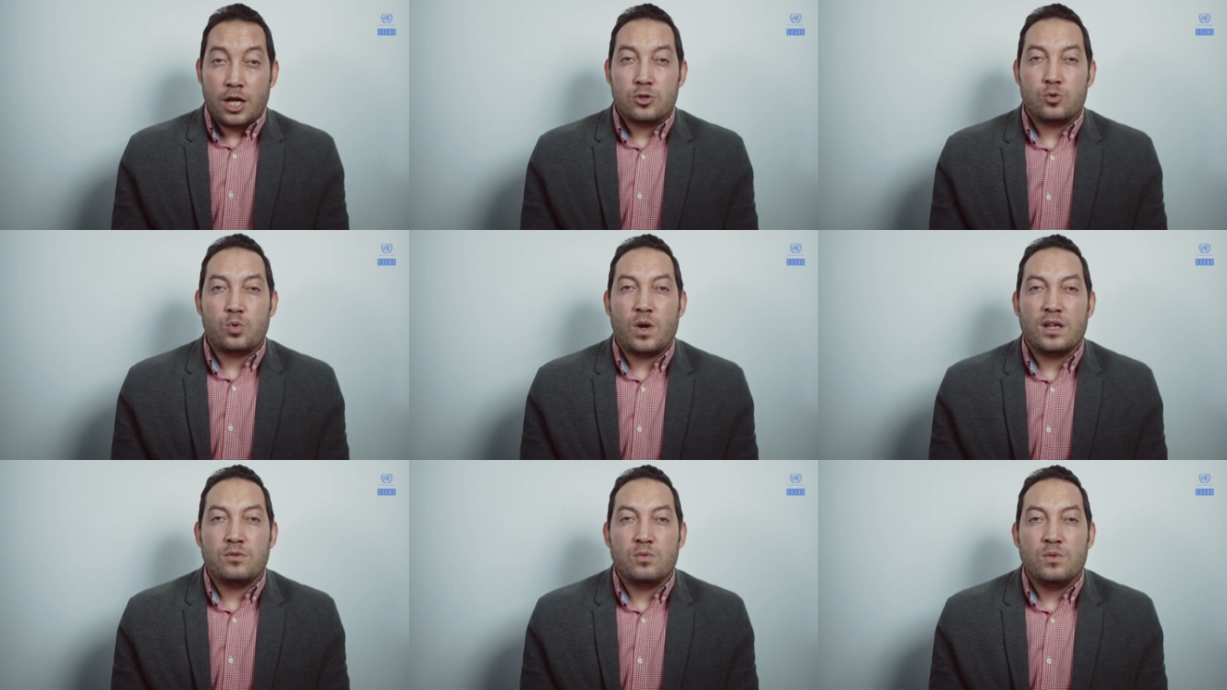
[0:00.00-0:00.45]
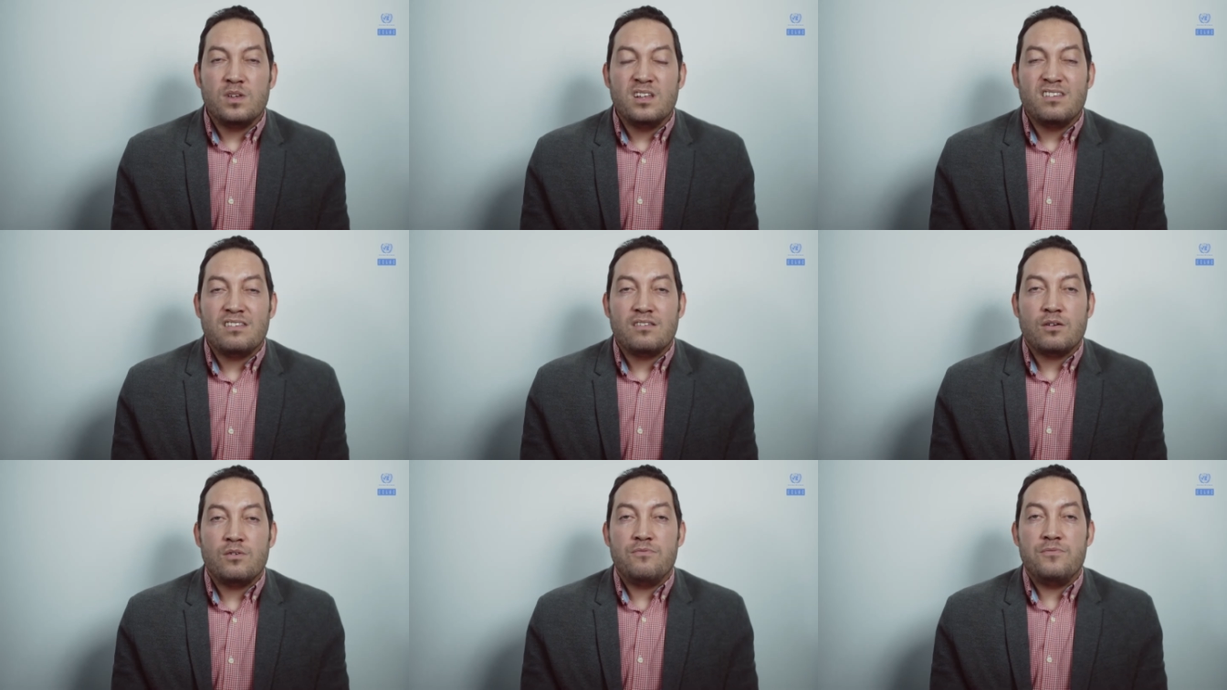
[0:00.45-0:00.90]
try to
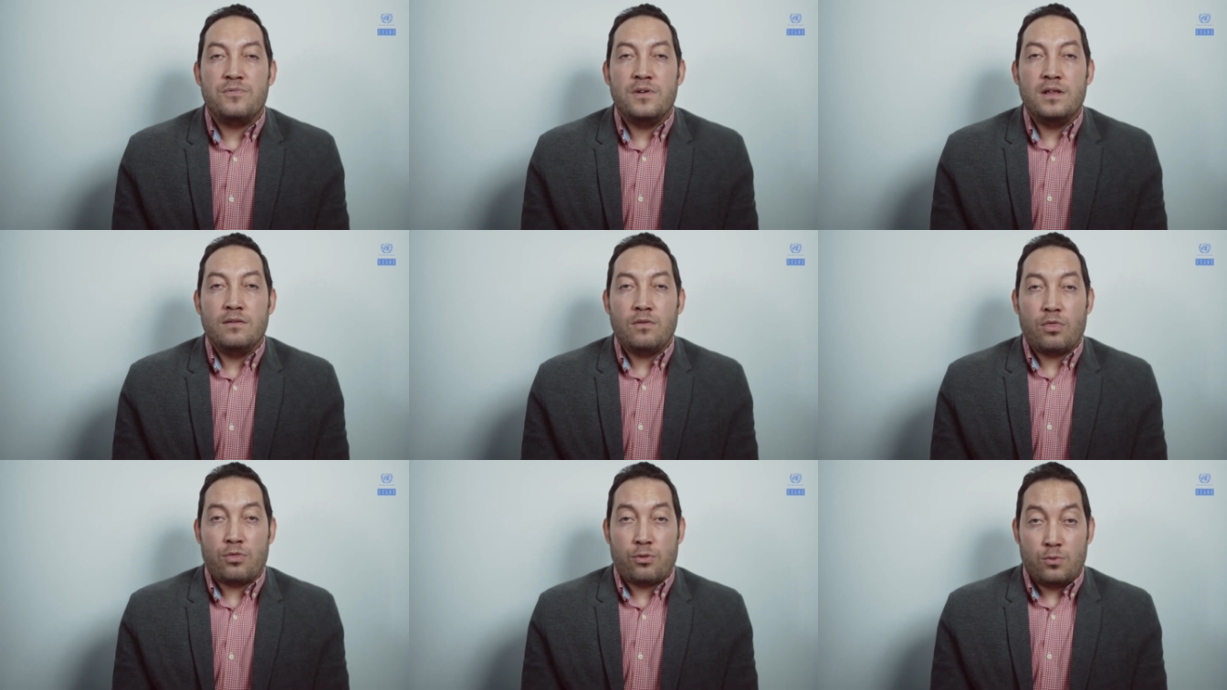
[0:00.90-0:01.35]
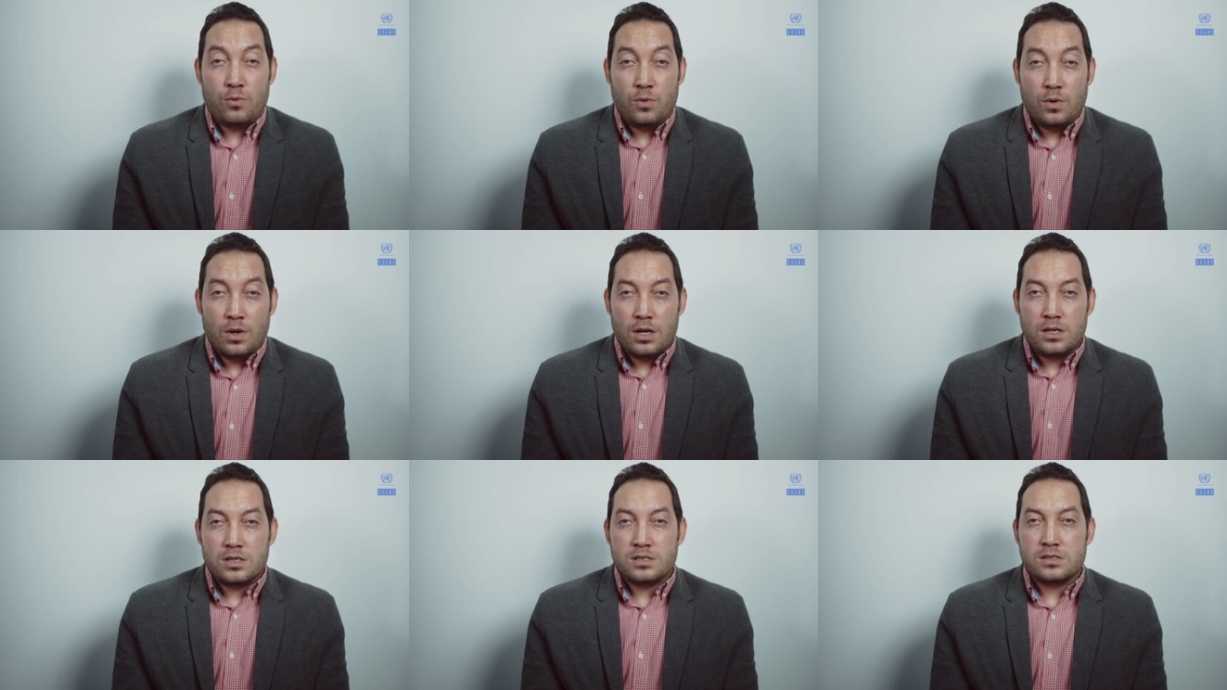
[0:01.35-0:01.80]
intervene
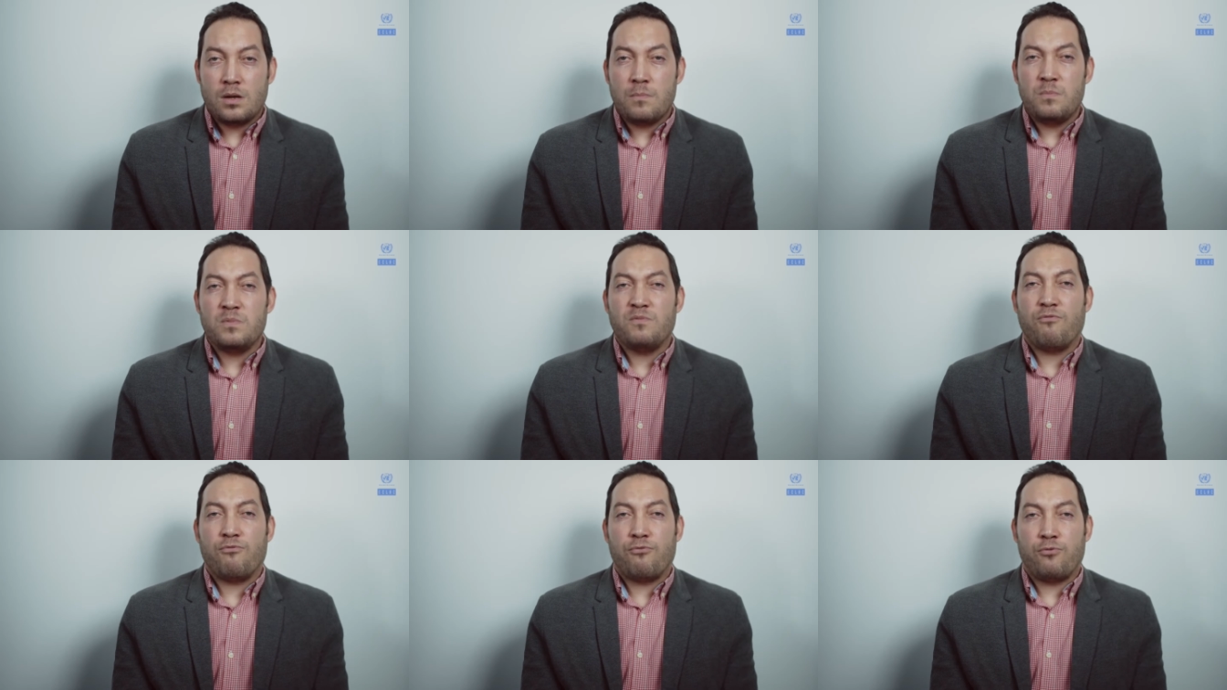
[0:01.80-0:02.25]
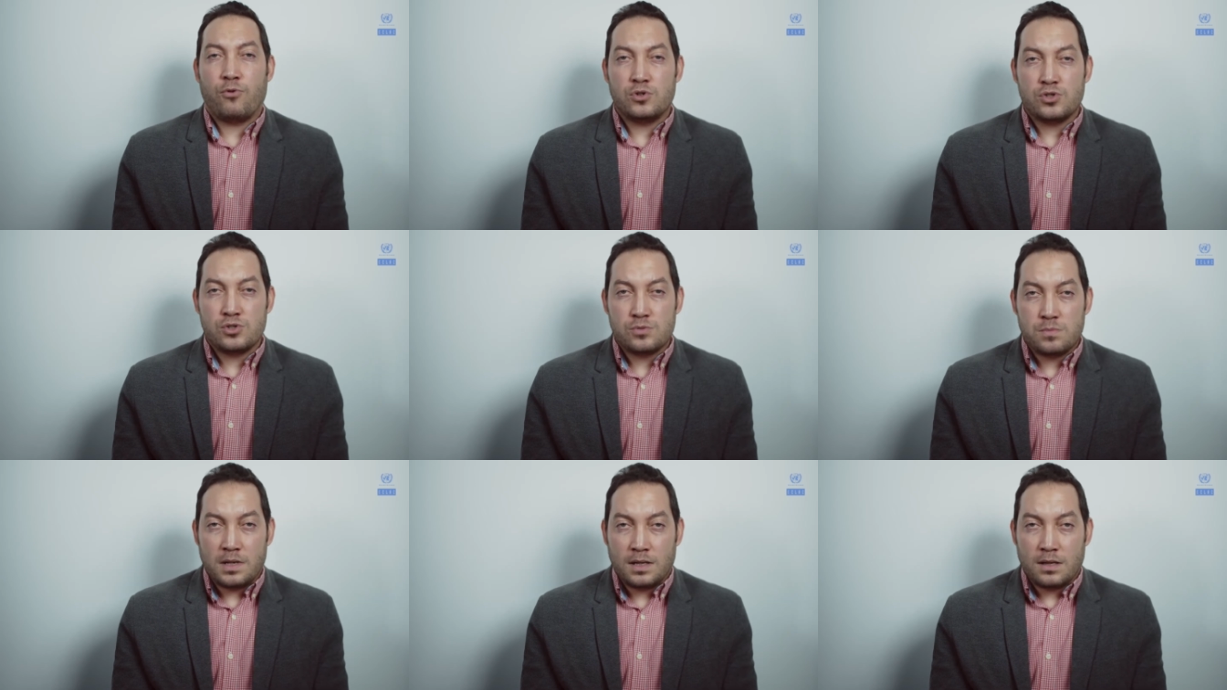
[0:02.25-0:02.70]
through some
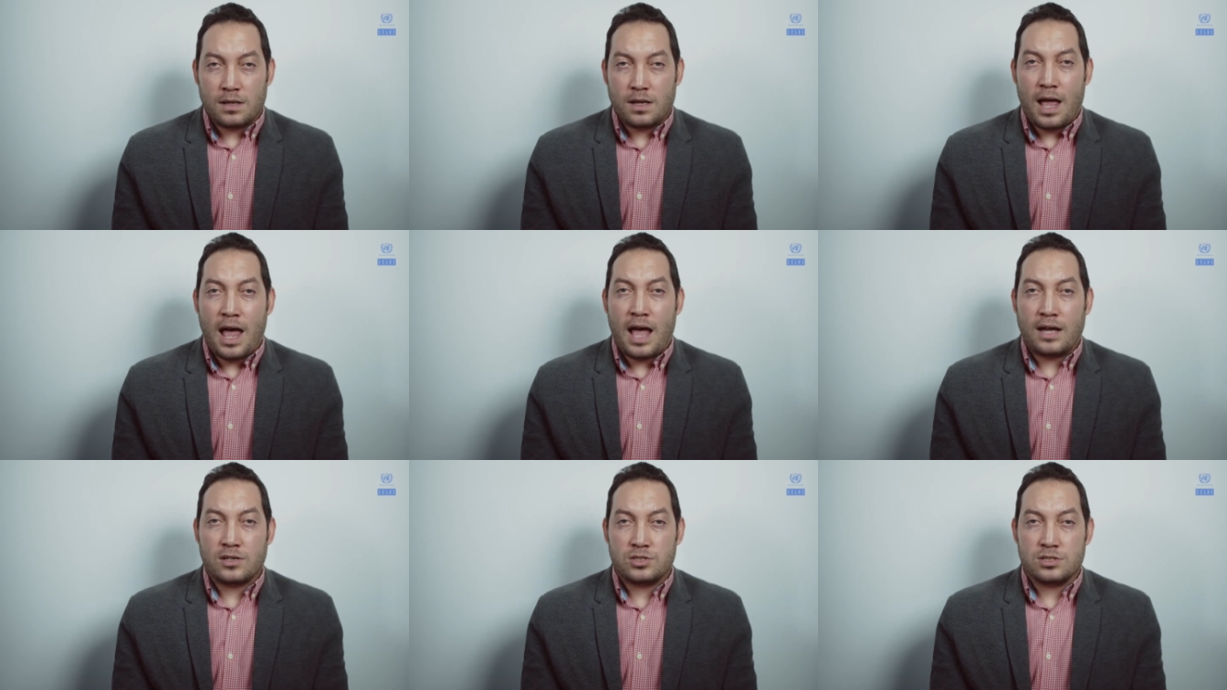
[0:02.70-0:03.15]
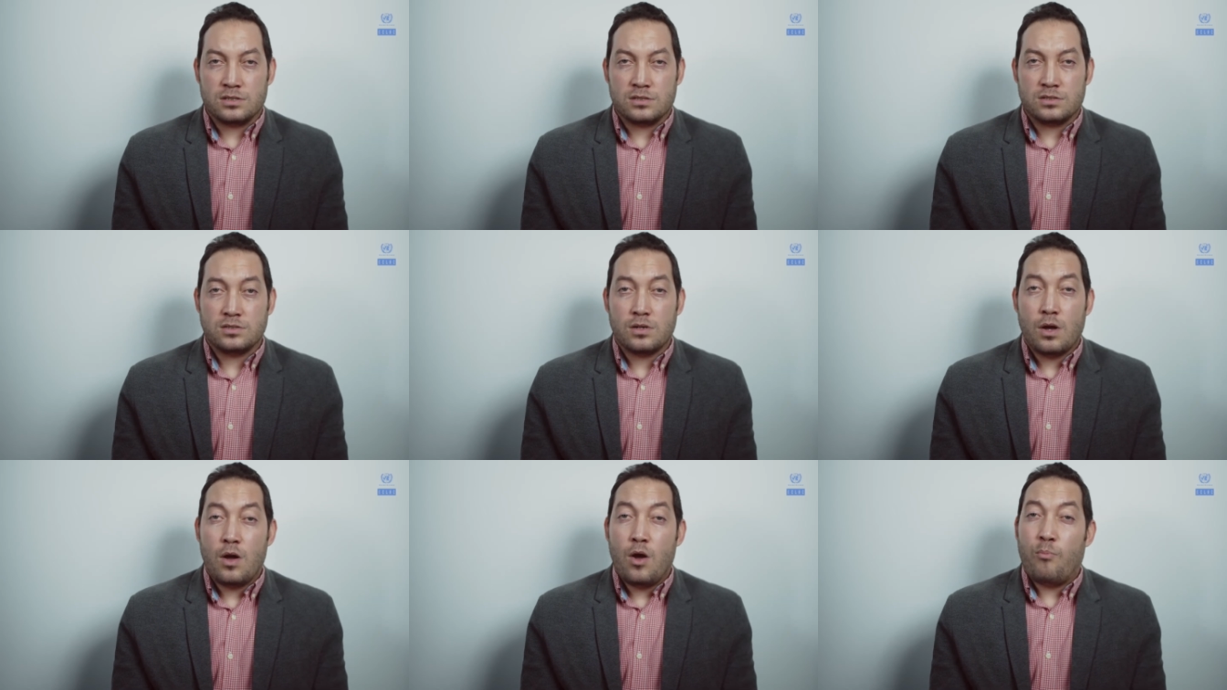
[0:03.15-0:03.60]
enforcement actions,